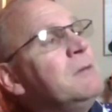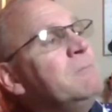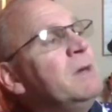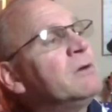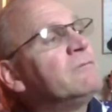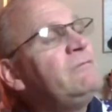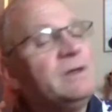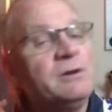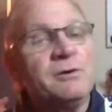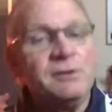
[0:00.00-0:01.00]
middle
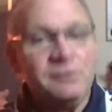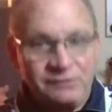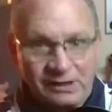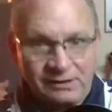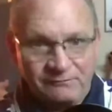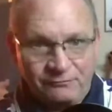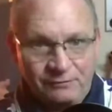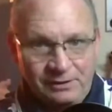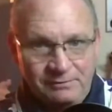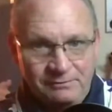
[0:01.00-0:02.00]
finger, 2nd
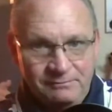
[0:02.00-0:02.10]
fret.